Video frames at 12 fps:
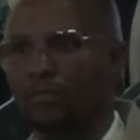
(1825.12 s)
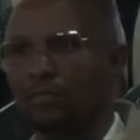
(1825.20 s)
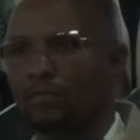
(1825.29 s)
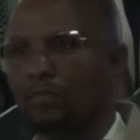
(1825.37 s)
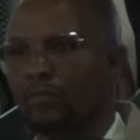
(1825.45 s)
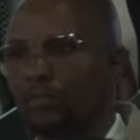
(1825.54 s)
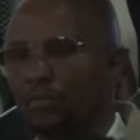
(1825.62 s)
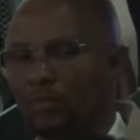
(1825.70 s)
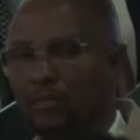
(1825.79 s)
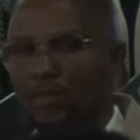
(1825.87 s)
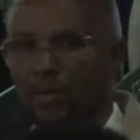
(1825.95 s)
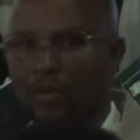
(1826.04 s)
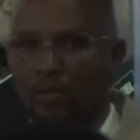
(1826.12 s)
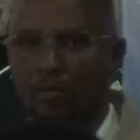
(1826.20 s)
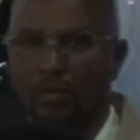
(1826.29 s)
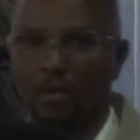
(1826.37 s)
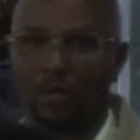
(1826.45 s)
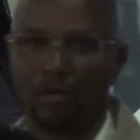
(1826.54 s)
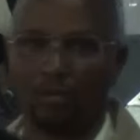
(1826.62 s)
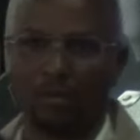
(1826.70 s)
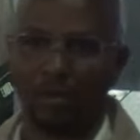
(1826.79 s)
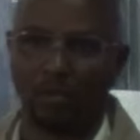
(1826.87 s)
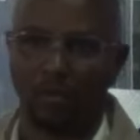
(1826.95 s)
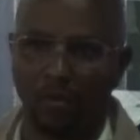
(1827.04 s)
of that. I
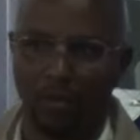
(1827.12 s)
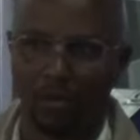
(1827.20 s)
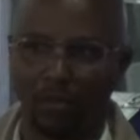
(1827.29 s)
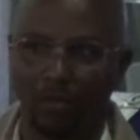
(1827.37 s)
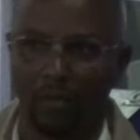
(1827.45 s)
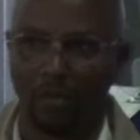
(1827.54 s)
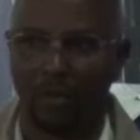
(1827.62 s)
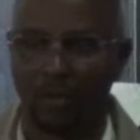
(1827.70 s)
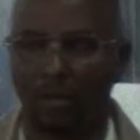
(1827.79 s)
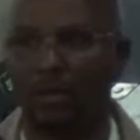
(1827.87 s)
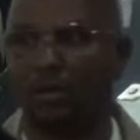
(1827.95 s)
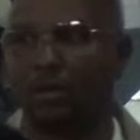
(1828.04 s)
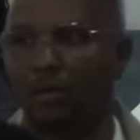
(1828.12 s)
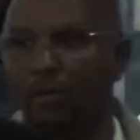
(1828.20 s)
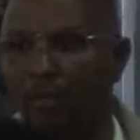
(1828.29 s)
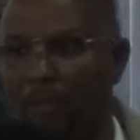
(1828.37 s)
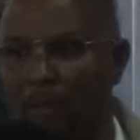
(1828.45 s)
want the Savior to